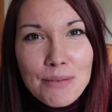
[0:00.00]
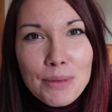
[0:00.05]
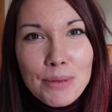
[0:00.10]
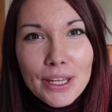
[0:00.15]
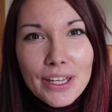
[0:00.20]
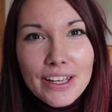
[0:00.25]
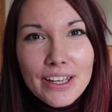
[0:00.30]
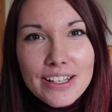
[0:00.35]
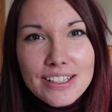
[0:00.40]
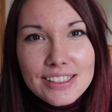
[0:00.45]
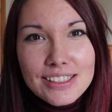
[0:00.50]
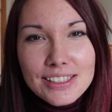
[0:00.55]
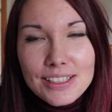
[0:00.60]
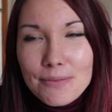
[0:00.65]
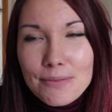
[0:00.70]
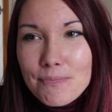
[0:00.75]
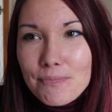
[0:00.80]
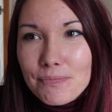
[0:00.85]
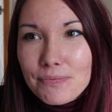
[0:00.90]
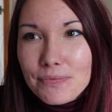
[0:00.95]
because
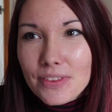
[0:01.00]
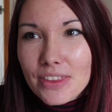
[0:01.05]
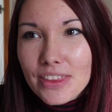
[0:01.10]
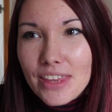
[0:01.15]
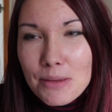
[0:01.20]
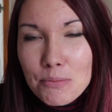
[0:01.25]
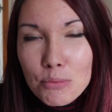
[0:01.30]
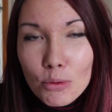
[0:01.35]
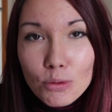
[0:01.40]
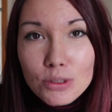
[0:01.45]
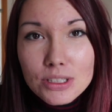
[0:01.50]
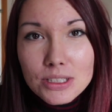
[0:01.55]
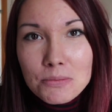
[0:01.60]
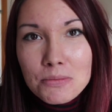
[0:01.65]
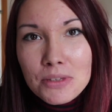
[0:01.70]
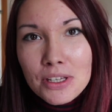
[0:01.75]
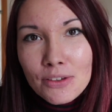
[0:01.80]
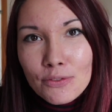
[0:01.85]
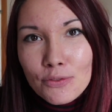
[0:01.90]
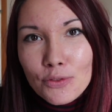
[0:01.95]
they bought
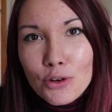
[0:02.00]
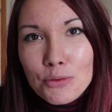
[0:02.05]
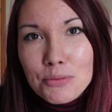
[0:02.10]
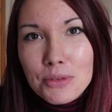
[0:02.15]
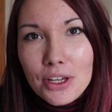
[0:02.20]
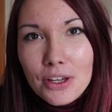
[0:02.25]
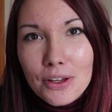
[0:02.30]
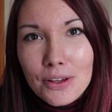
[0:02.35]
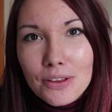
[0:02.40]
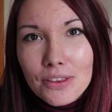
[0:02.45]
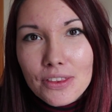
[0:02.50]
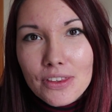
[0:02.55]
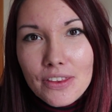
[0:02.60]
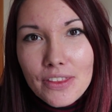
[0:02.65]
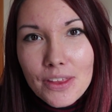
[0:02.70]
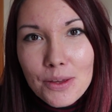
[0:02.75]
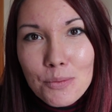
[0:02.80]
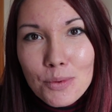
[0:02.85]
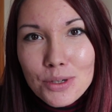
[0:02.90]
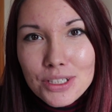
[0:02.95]
something from you that
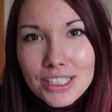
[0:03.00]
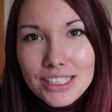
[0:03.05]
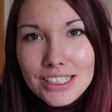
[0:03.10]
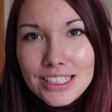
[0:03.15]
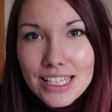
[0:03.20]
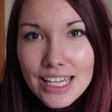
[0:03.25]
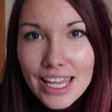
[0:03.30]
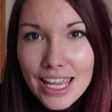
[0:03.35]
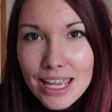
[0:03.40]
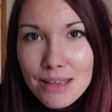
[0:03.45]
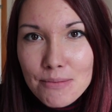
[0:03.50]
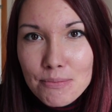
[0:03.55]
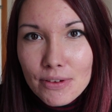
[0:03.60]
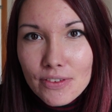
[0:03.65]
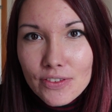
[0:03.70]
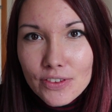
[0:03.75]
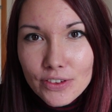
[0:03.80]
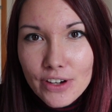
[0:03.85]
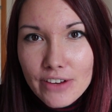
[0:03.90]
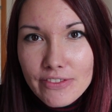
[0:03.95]
they wanted to keep
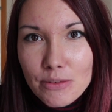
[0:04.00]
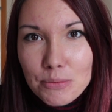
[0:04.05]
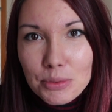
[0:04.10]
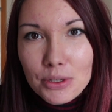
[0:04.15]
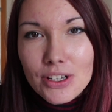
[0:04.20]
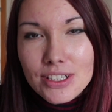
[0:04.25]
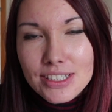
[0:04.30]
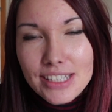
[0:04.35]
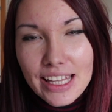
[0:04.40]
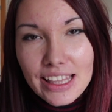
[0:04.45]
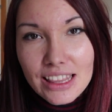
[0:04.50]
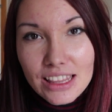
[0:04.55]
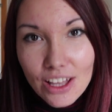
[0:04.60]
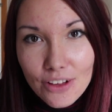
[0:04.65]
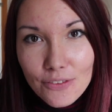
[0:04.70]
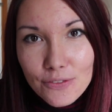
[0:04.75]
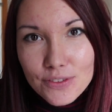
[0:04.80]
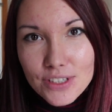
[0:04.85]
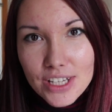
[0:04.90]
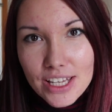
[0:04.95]
forever because they
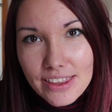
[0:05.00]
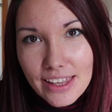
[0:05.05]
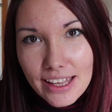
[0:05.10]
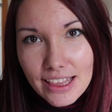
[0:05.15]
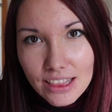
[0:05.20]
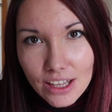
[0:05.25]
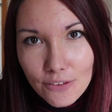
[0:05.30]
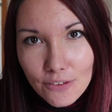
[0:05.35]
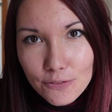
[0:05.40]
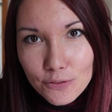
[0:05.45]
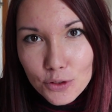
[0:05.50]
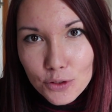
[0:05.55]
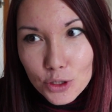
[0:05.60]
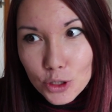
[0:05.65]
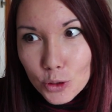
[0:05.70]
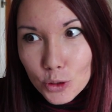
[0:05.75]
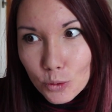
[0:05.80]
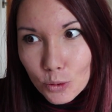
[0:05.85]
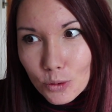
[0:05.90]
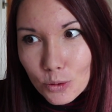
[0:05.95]
loved it. They loved
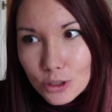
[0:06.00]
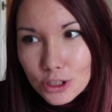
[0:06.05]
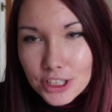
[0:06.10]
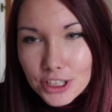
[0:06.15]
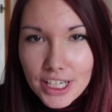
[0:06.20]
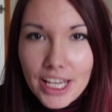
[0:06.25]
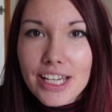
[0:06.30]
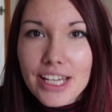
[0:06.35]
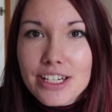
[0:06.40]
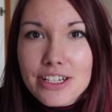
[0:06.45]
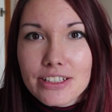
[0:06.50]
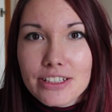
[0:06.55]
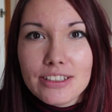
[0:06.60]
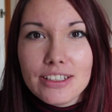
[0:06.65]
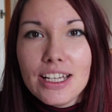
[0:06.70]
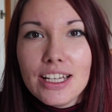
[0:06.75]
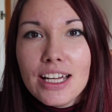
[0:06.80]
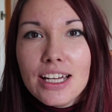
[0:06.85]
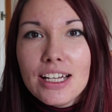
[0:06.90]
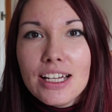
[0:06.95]
your
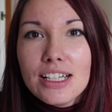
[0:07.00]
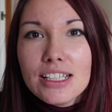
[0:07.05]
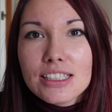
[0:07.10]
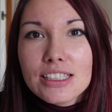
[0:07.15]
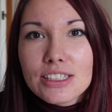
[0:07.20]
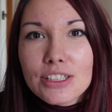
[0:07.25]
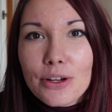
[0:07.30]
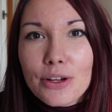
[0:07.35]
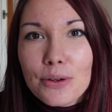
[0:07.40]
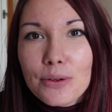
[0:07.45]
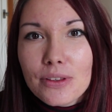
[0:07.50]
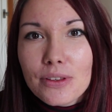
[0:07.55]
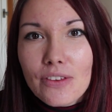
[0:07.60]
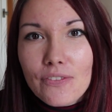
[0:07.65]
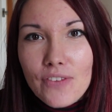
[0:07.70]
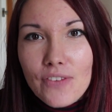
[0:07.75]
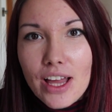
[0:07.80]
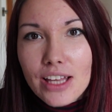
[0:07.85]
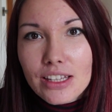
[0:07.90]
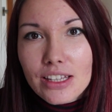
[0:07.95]
creation. So the
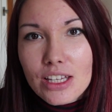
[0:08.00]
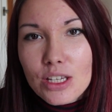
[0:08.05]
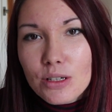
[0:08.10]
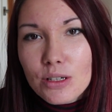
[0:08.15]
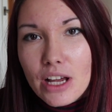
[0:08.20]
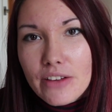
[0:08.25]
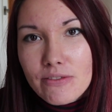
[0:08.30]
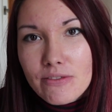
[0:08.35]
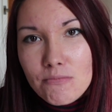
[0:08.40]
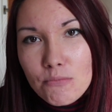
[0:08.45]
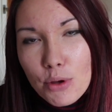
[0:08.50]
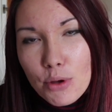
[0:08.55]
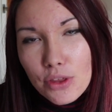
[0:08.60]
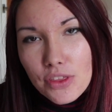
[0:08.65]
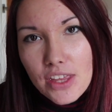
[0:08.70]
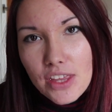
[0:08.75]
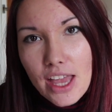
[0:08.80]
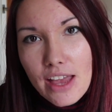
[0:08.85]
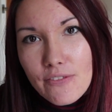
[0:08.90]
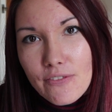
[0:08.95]
fact that you haven't
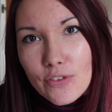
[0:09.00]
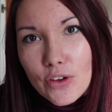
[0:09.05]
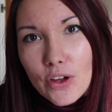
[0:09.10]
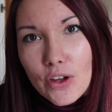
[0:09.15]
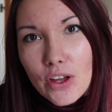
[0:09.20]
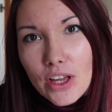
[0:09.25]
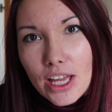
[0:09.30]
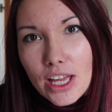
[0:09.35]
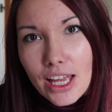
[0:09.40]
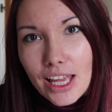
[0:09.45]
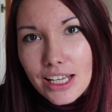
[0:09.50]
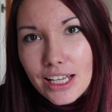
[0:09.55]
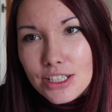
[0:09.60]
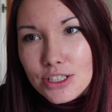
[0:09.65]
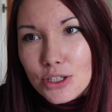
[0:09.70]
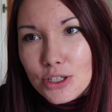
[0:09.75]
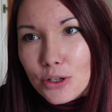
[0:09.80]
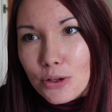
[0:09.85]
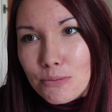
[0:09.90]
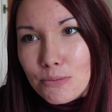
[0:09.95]
put the effort
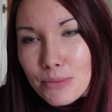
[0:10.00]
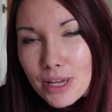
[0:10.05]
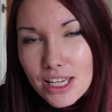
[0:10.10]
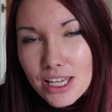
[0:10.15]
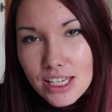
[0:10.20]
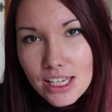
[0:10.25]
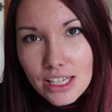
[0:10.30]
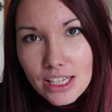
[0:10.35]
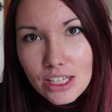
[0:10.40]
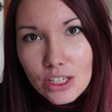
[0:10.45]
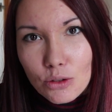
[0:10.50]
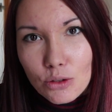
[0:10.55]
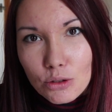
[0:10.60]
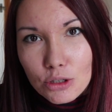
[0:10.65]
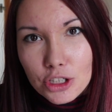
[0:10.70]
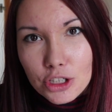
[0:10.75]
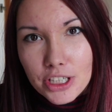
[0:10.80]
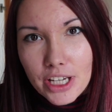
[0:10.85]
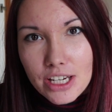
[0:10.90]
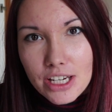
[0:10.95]
into making your
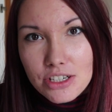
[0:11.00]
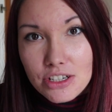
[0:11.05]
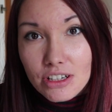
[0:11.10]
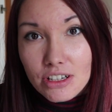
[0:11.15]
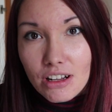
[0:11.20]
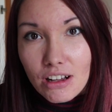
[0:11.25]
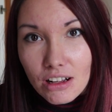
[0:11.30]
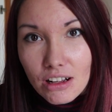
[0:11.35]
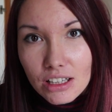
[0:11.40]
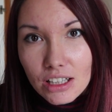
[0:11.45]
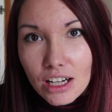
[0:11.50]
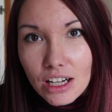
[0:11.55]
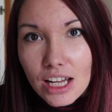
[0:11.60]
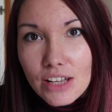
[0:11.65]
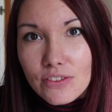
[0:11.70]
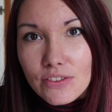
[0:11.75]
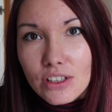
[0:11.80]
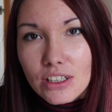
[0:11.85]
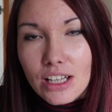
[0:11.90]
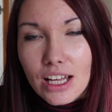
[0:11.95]
creation
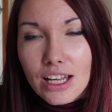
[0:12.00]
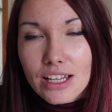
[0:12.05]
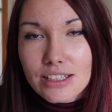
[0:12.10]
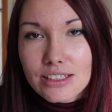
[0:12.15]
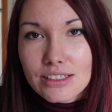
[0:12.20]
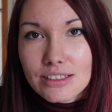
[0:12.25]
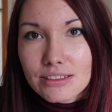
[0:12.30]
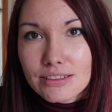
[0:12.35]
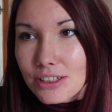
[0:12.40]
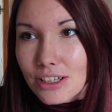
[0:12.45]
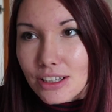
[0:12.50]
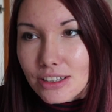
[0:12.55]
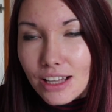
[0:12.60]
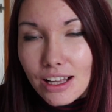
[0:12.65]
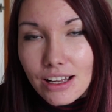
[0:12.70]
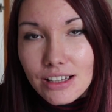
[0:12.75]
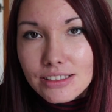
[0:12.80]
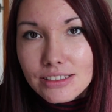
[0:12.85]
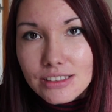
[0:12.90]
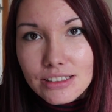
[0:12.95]
archival and to
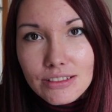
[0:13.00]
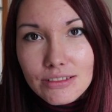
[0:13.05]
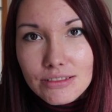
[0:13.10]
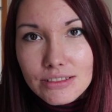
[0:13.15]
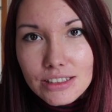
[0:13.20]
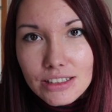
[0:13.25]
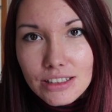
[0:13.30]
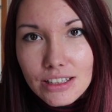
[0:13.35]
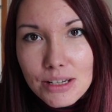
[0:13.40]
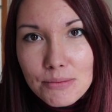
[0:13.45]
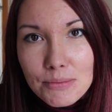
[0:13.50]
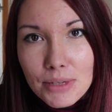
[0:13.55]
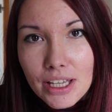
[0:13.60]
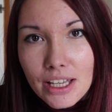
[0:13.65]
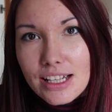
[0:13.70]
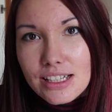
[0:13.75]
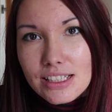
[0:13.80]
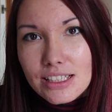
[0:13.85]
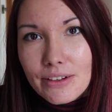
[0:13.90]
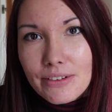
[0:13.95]
last a long time,
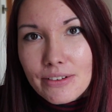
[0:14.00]
it's